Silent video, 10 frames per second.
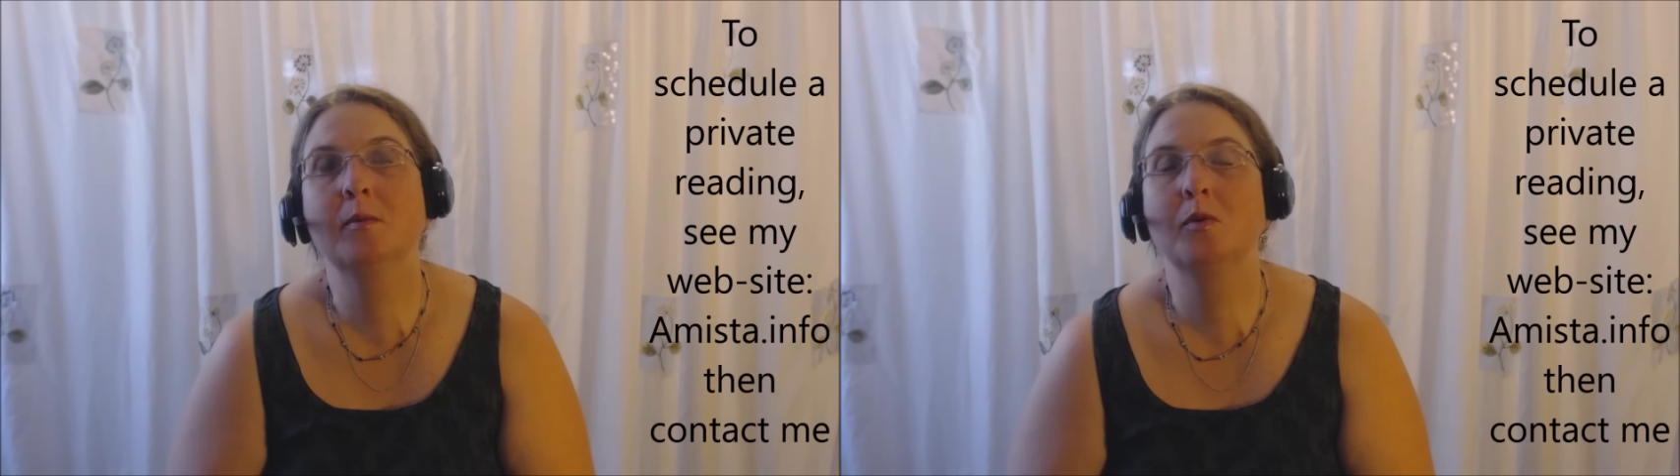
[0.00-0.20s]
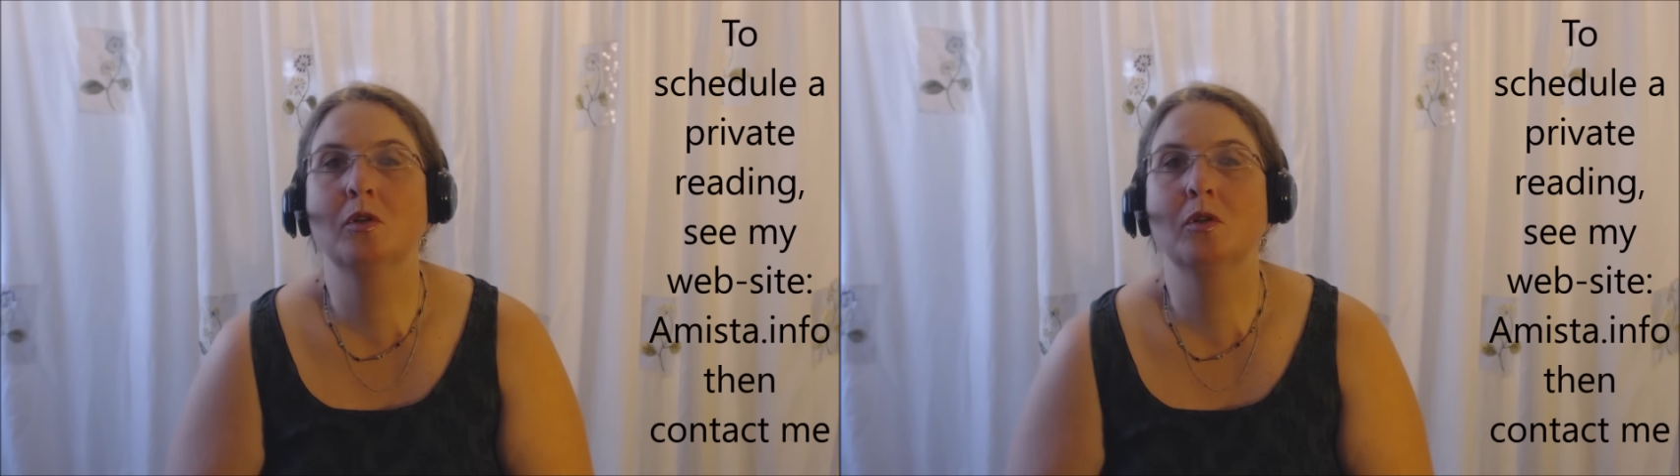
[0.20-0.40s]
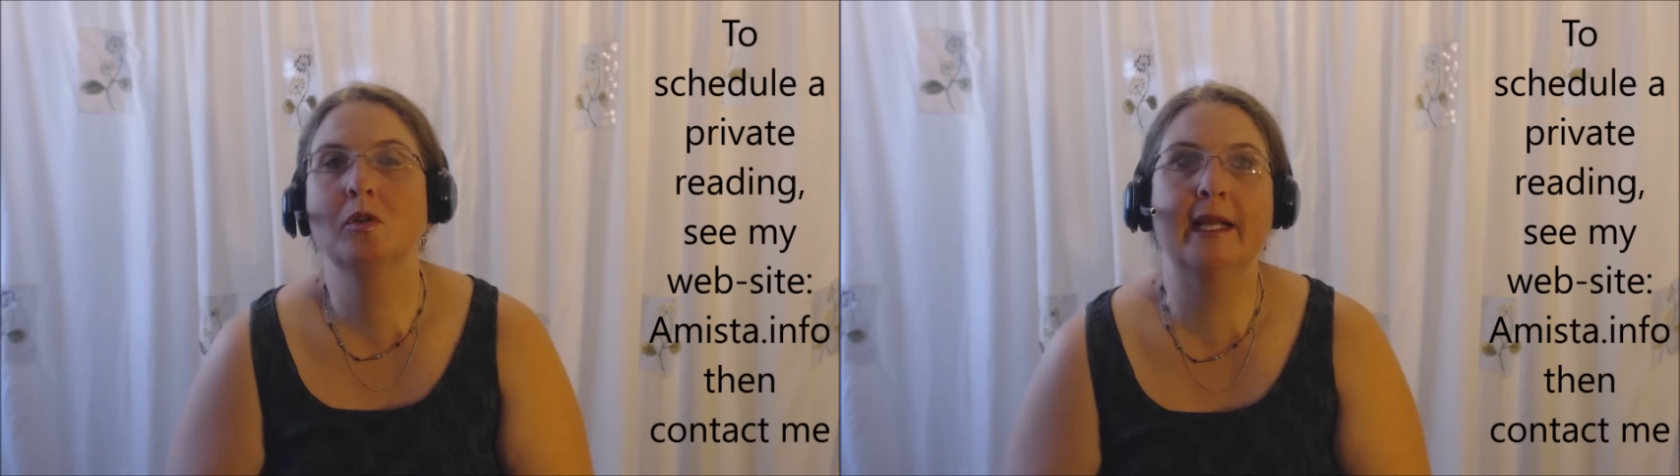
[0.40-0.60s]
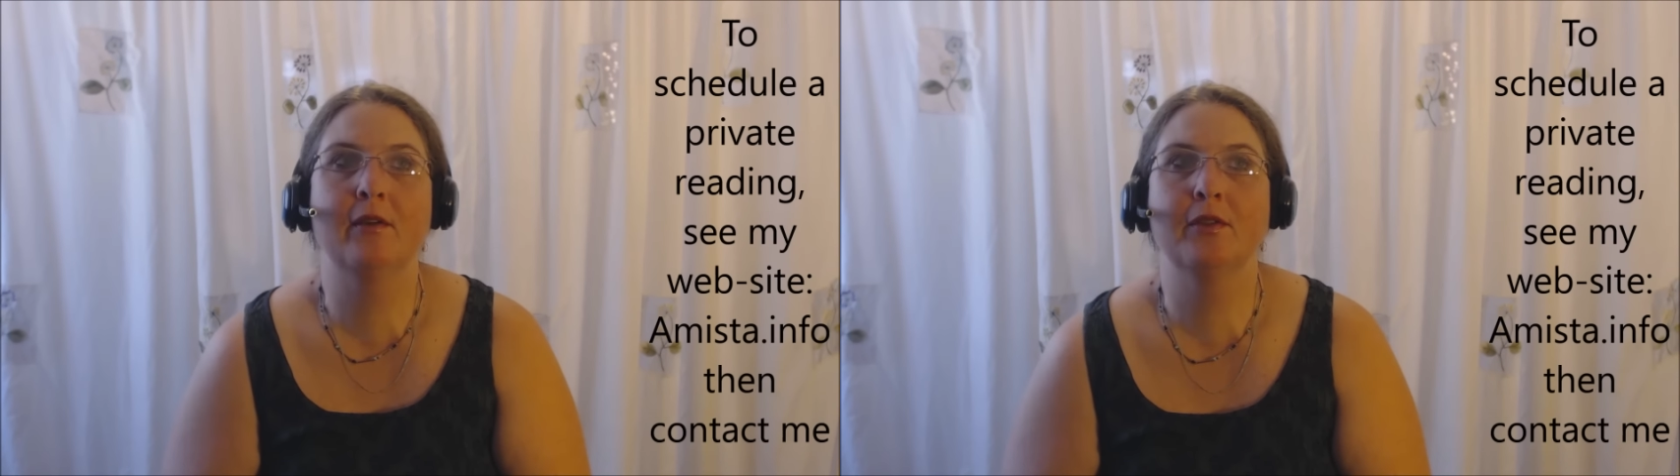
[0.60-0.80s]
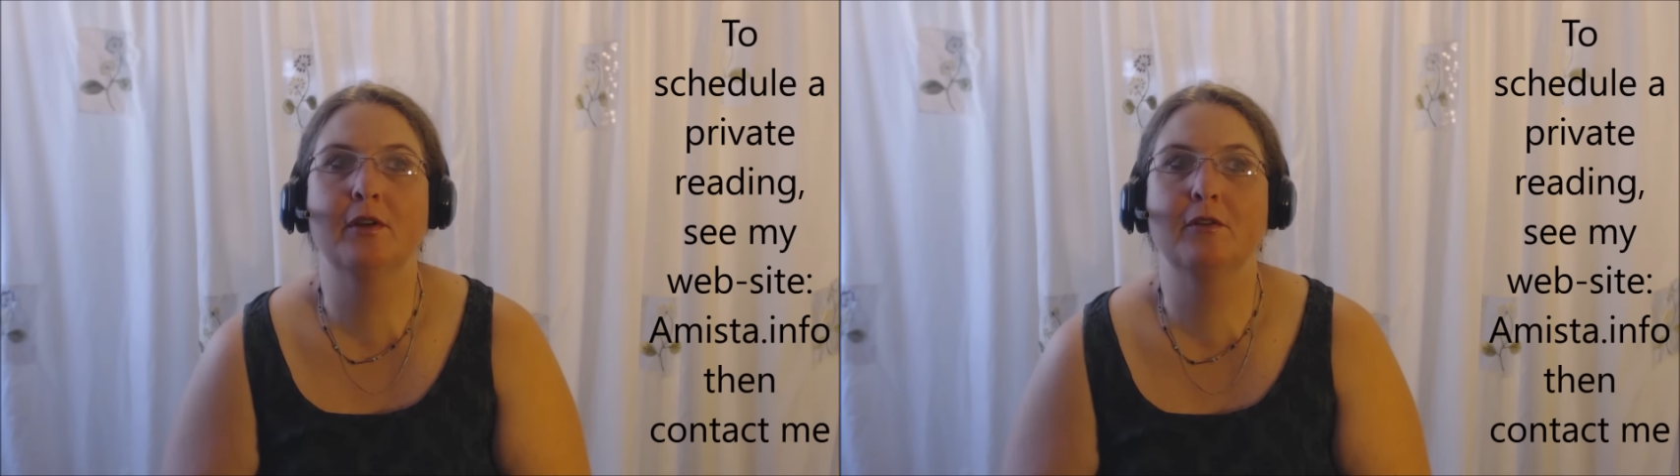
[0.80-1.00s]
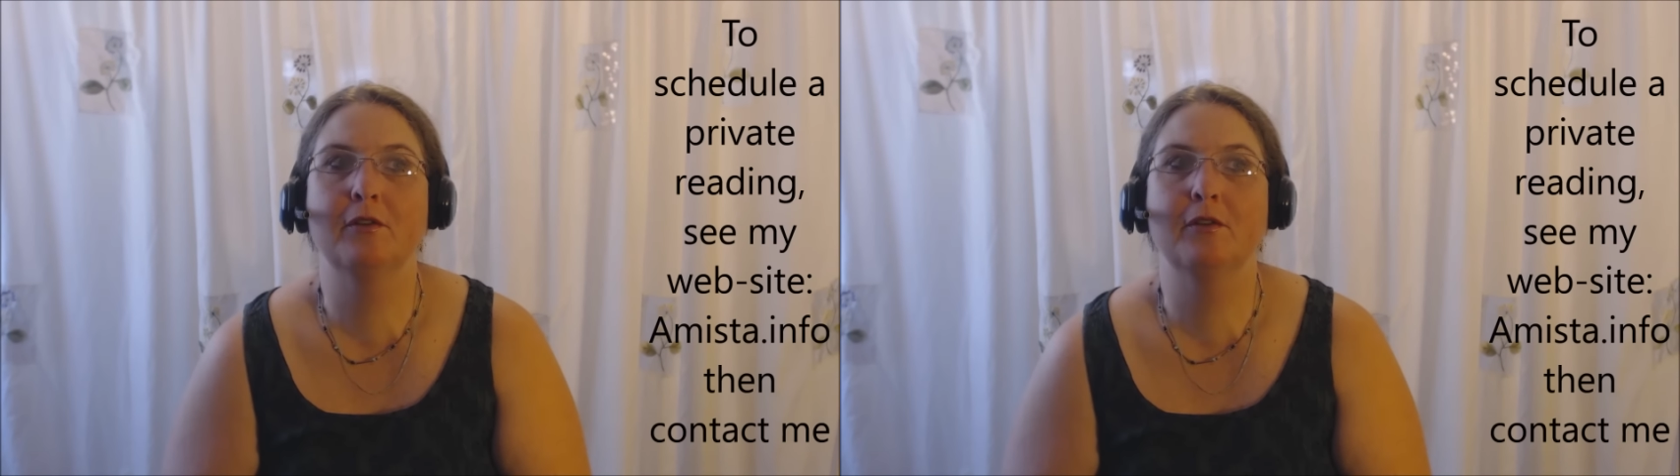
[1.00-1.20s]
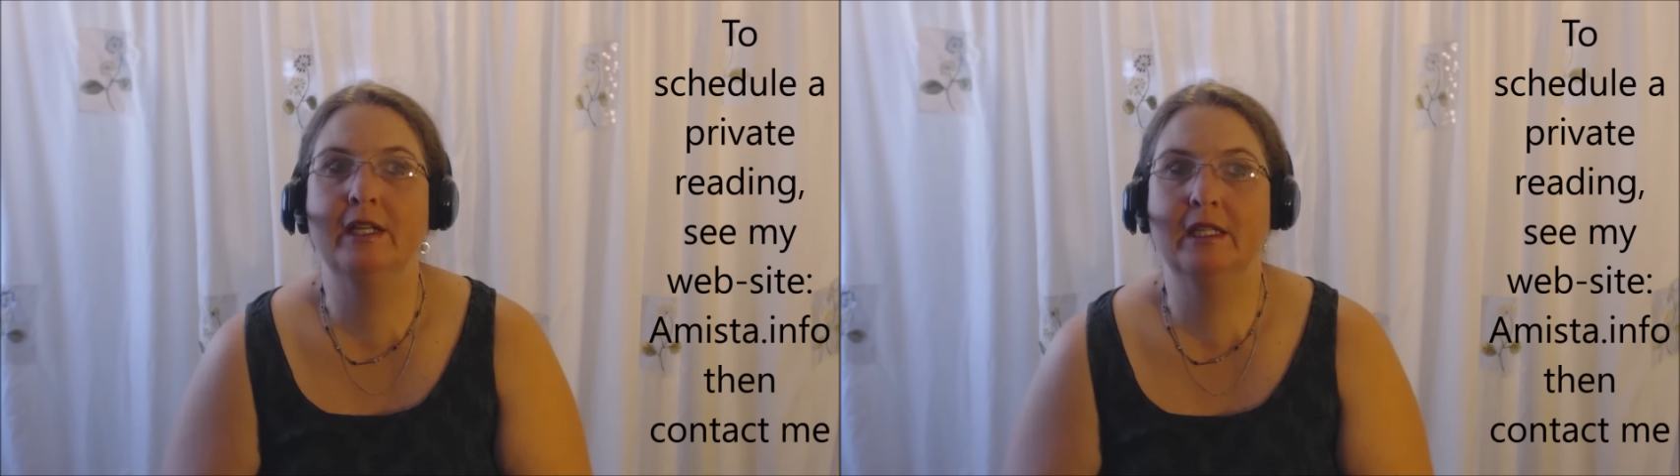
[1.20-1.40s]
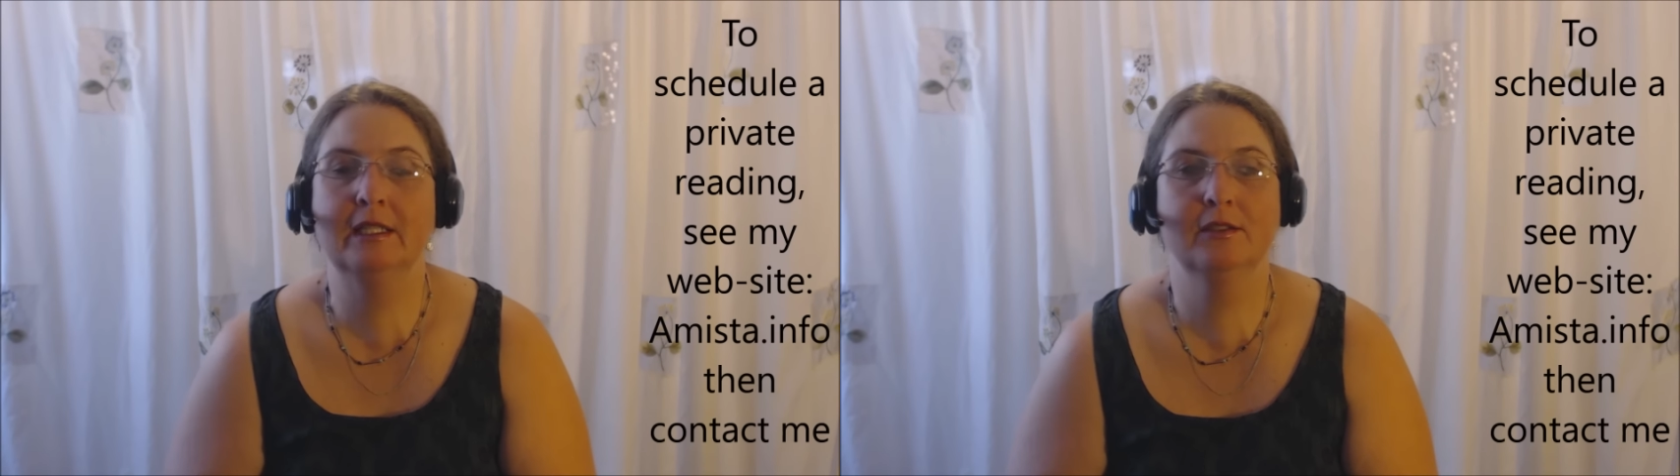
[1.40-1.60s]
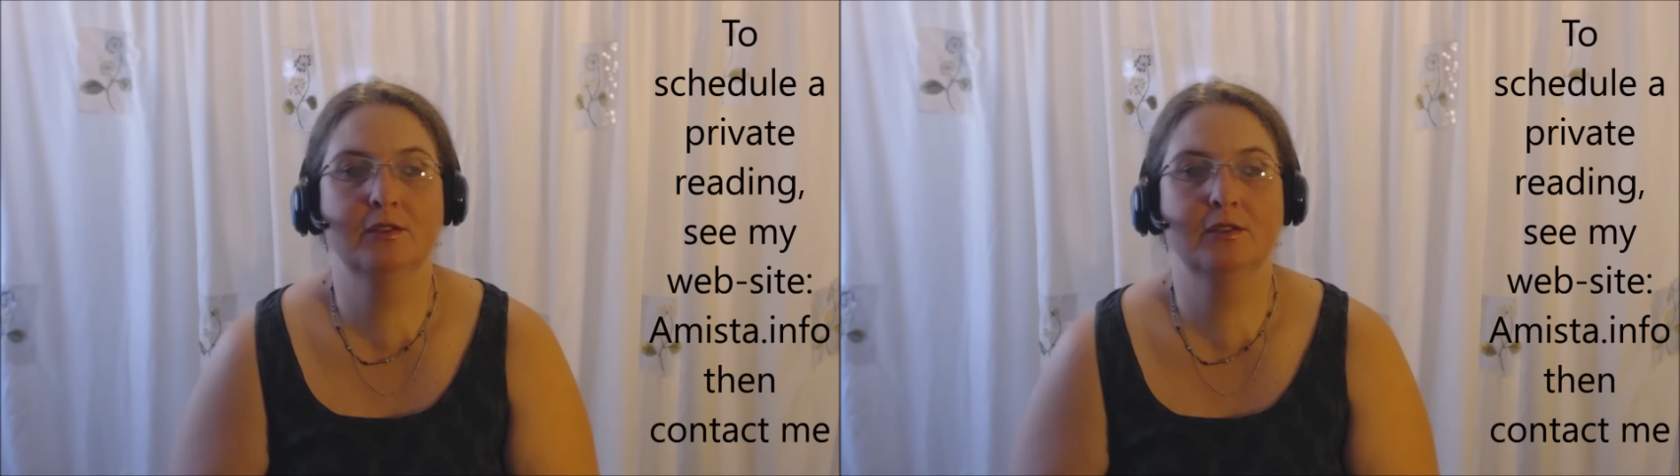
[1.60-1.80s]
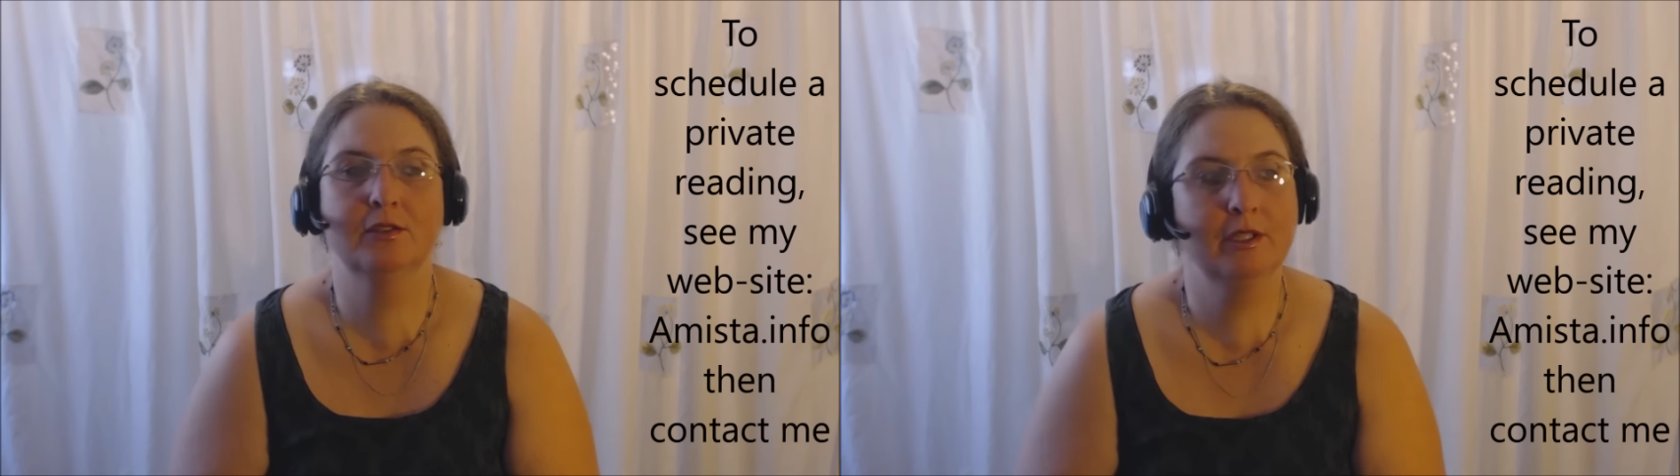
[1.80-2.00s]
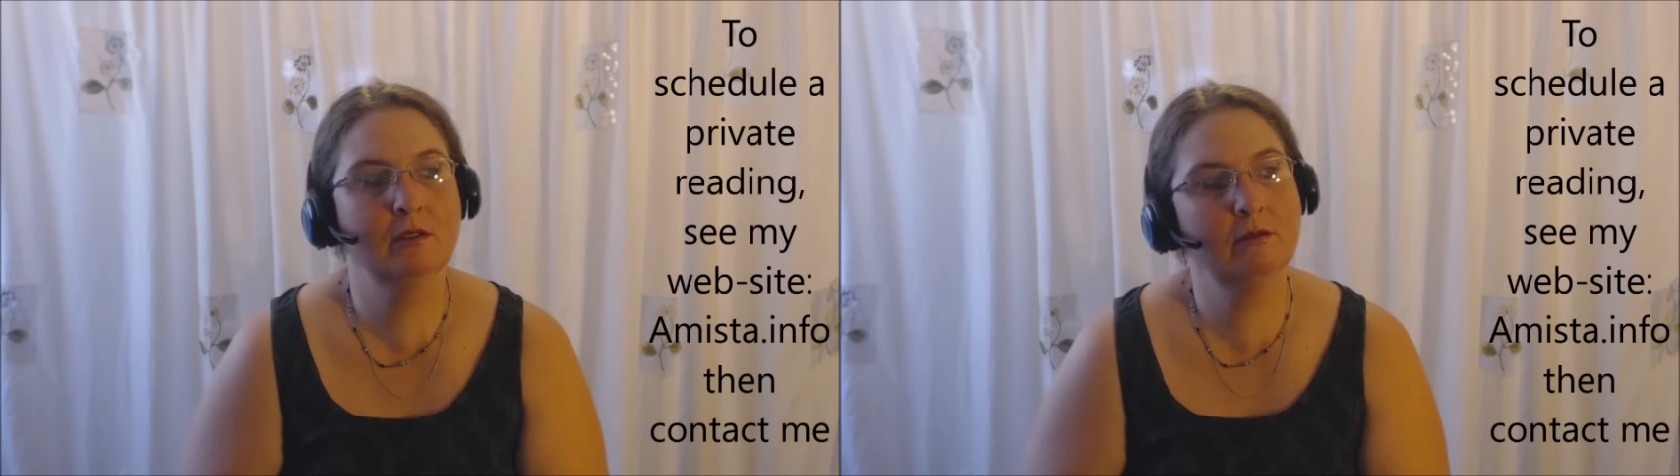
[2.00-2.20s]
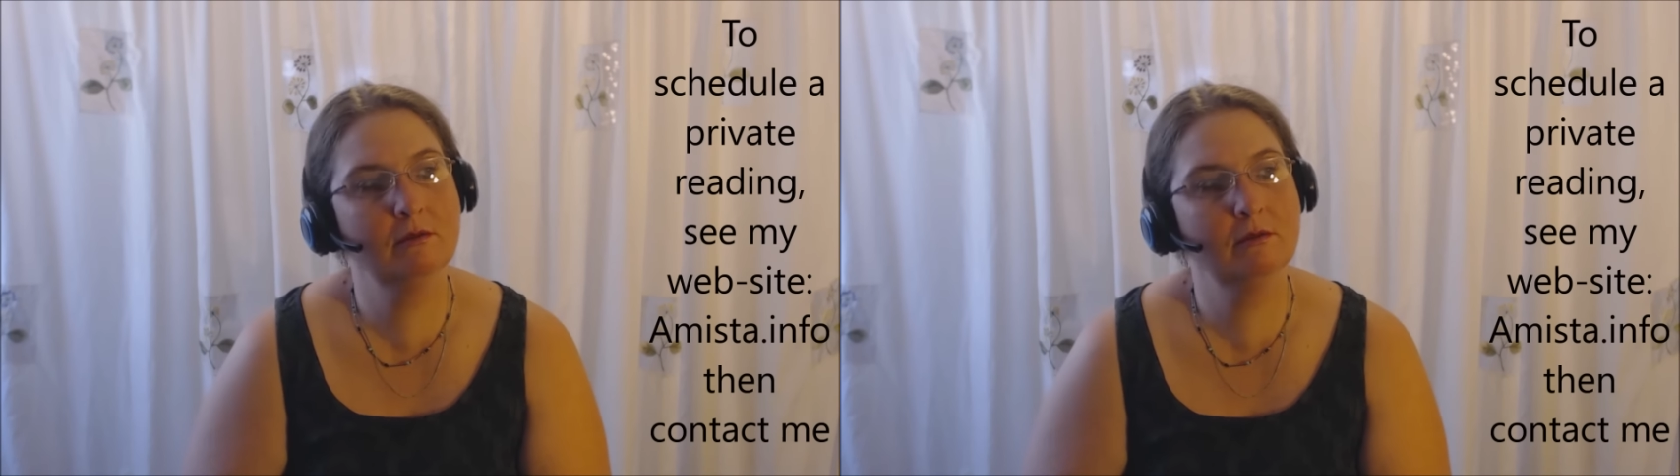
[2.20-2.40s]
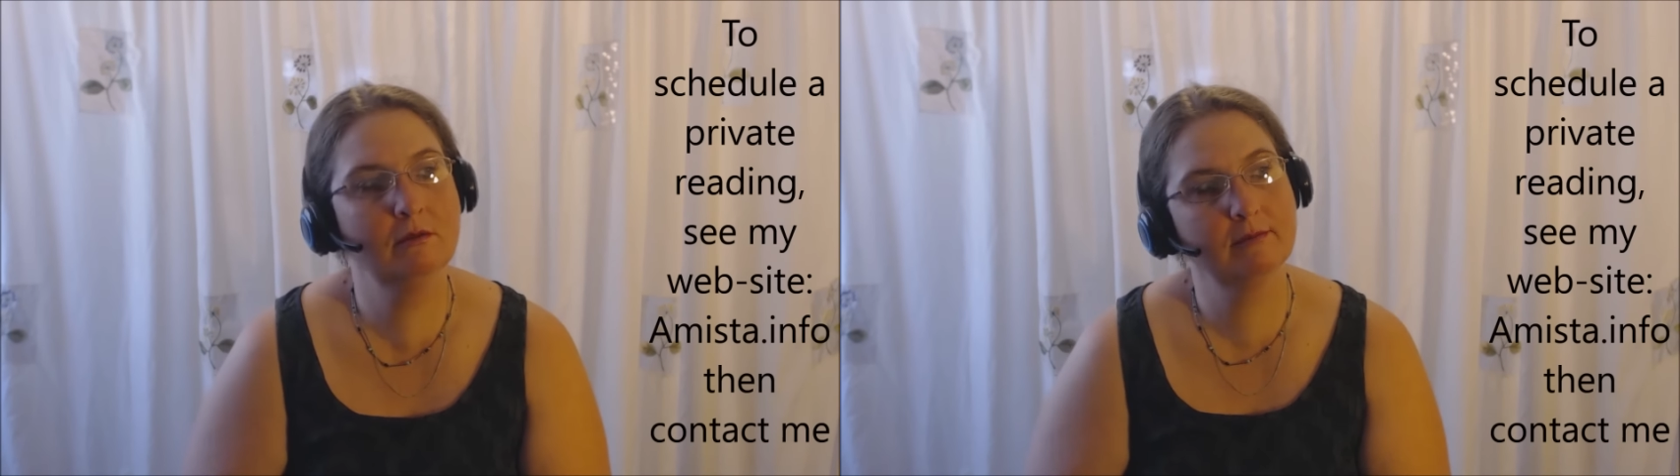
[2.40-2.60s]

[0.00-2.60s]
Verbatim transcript: pouring out their feelings to you.